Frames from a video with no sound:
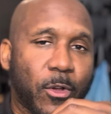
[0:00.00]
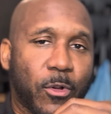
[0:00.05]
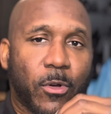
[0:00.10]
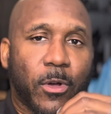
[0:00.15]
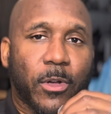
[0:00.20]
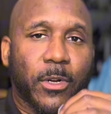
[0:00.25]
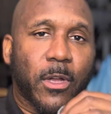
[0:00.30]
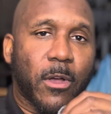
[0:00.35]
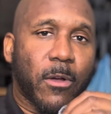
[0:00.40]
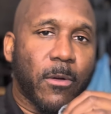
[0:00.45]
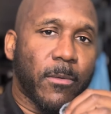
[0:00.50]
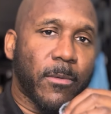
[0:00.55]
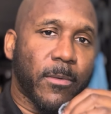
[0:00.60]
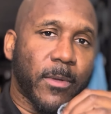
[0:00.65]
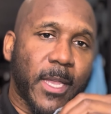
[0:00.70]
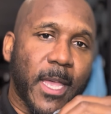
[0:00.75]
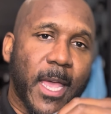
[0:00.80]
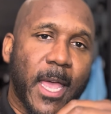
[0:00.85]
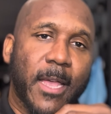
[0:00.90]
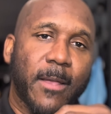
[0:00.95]
going on.
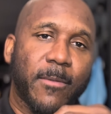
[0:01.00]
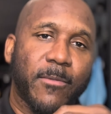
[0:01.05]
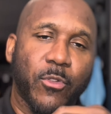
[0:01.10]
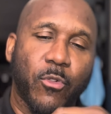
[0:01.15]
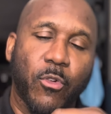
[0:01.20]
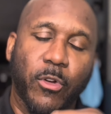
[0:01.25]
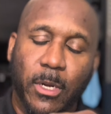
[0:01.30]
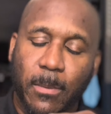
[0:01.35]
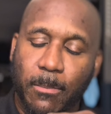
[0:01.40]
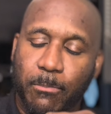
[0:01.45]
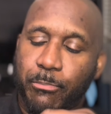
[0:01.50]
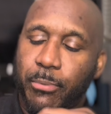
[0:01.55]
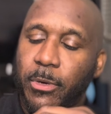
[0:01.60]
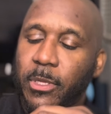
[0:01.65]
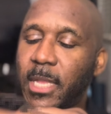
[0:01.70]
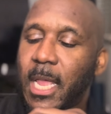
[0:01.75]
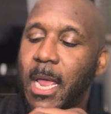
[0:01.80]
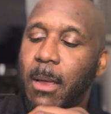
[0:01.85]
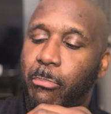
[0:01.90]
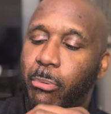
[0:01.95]
Okay. You're going to
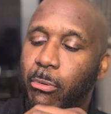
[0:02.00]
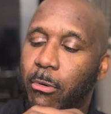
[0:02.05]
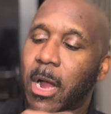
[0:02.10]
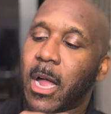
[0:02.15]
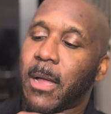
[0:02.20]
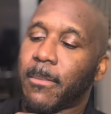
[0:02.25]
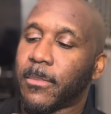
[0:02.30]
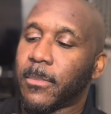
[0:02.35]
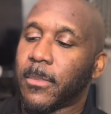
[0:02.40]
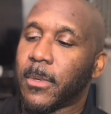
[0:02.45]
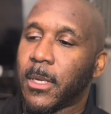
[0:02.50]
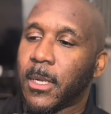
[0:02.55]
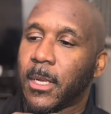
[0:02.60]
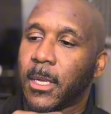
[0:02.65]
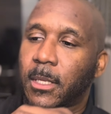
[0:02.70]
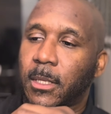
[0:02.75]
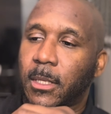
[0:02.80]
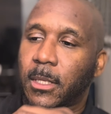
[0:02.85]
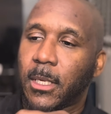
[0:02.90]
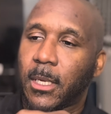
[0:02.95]
put that prompt.
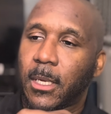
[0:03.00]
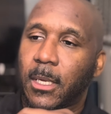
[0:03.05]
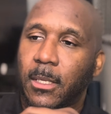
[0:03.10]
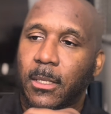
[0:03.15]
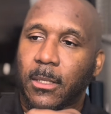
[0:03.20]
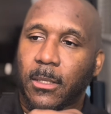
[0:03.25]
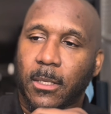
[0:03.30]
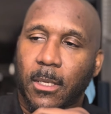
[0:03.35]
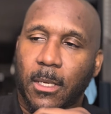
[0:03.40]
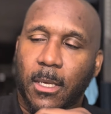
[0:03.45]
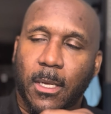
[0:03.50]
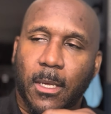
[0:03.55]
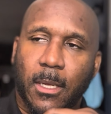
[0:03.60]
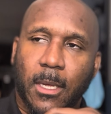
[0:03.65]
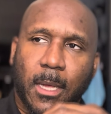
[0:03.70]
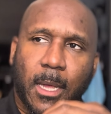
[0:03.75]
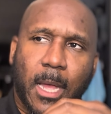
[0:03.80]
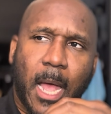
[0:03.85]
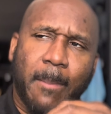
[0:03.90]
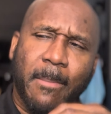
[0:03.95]

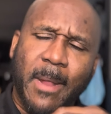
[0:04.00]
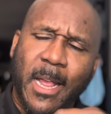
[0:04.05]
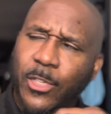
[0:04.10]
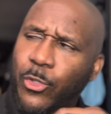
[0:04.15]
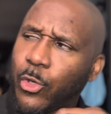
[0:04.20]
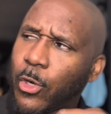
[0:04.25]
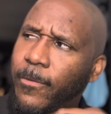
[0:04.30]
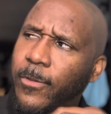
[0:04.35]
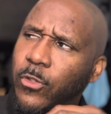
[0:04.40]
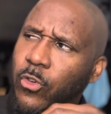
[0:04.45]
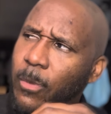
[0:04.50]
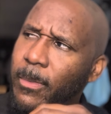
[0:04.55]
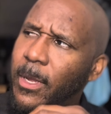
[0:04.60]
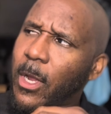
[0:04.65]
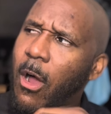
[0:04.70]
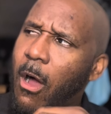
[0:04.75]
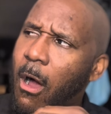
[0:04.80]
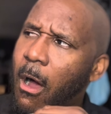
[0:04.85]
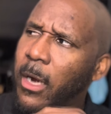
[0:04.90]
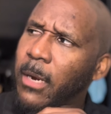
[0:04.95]
I'm not sure if it's going to be
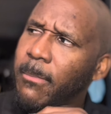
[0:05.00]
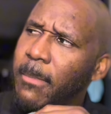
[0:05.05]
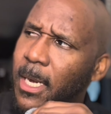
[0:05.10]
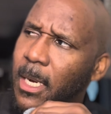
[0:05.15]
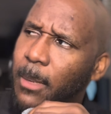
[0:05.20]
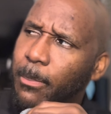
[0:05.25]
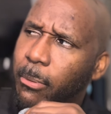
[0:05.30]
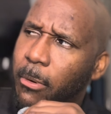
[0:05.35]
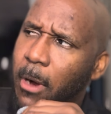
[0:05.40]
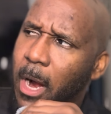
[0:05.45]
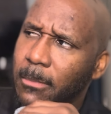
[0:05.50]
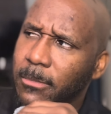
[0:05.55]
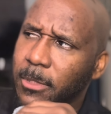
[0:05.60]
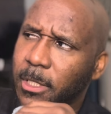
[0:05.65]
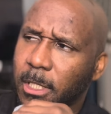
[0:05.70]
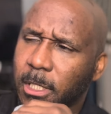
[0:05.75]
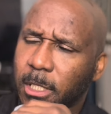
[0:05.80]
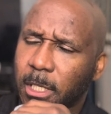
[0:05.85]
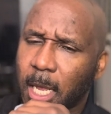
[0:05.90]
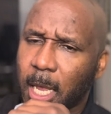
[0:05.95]
automated prompt
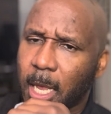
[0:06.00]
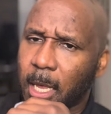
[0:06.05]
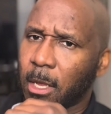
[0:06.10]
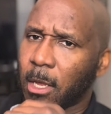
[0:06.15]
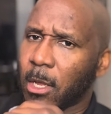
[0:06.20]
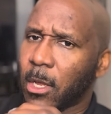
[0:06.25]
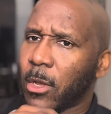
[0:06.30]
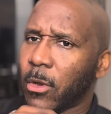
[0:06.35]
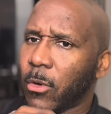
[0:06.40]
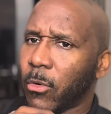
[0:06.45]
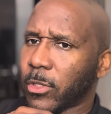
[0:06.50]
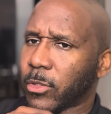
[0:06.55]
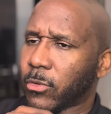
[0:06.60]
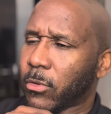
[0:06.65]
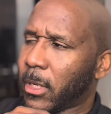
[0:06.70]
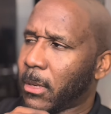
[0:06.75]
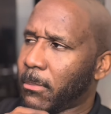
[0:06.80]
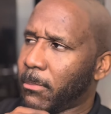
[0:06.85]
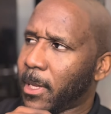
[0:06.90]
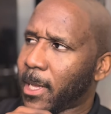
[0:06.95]
just yet, or it's
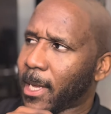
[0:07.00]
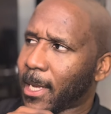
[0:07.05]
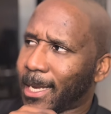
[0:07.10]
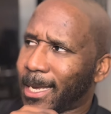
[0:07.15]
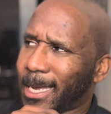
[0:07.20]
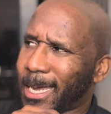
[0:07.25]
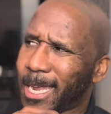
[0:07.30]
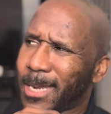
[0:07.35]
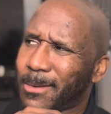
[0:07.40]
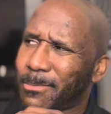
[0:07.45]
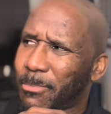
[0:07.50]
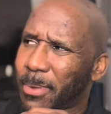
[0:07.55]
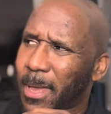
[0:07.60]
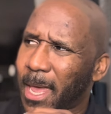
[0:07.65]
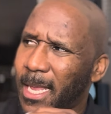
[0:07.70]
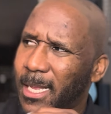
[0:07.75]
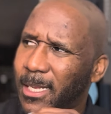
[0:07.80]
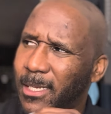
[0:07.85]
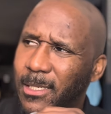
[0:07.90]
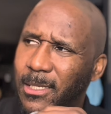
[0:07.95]
going to be like a cut and
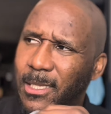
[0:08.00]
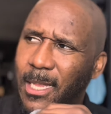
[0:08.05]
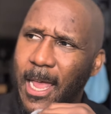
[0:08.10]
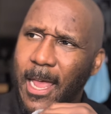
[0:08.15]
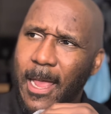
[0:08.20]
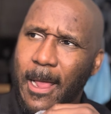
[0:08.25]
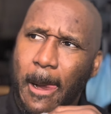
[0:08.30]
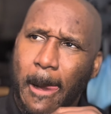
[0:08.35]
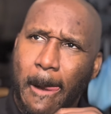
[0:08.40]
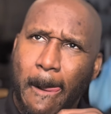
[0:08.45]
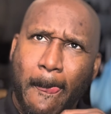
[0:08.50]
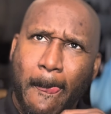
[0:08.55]
paste. Like,